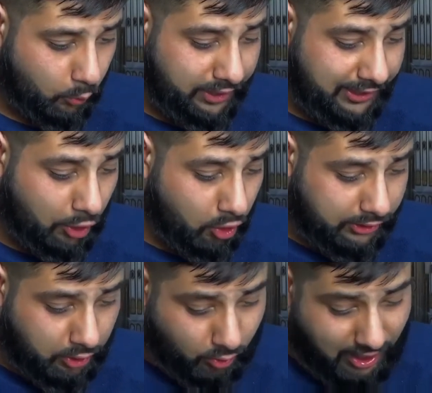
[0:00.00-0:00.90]
We need to look
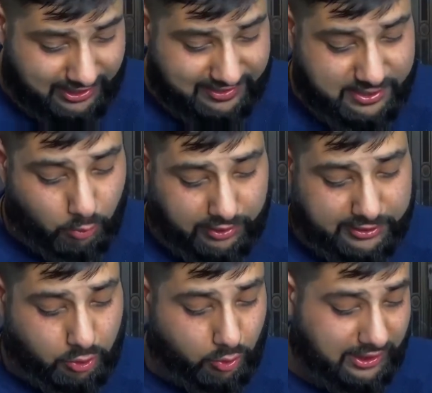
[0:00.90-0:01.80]
at the Quran and see what
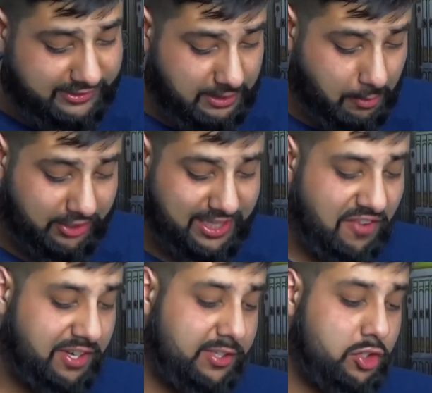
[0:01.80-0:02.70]
does the Quran say about
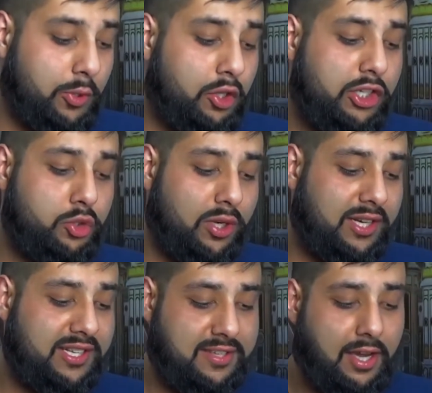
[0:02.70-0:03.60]
inheritance. So we look at Surah
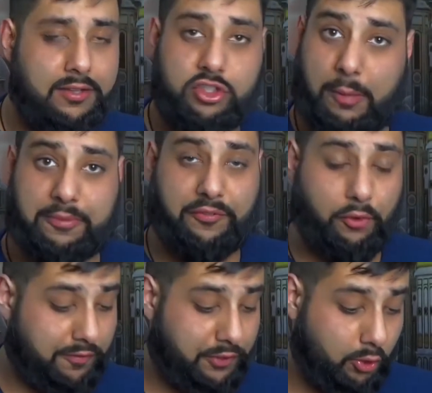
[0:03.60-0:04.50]
Nisa, chapter
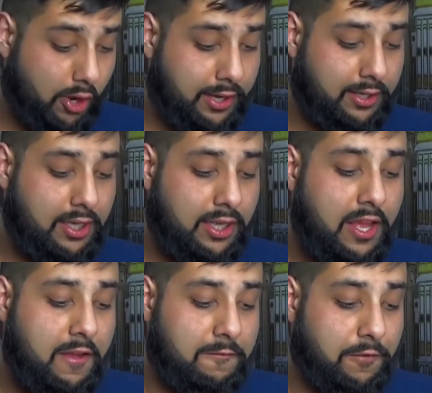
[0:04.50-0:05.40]
4 of the Quran,
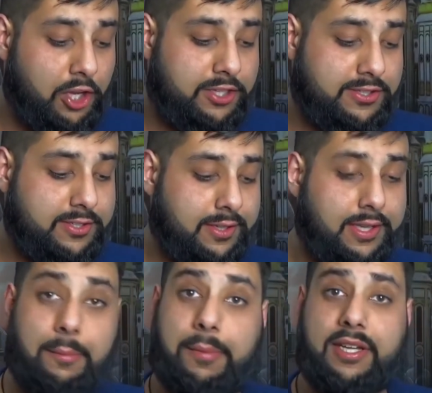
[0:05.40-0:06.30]
verse
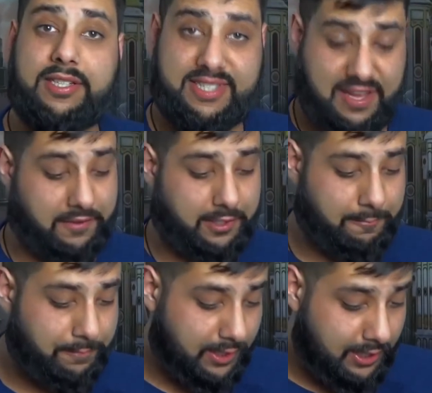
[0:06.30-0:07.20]
number 7.
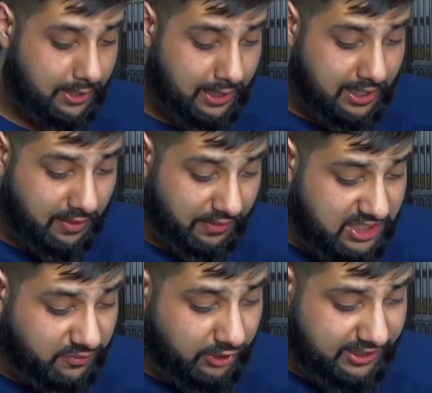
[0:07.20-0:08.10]

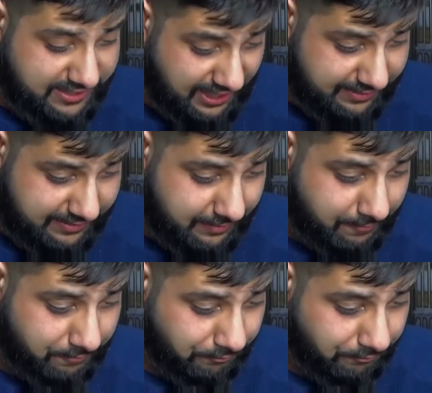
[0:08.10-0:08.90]
This verse says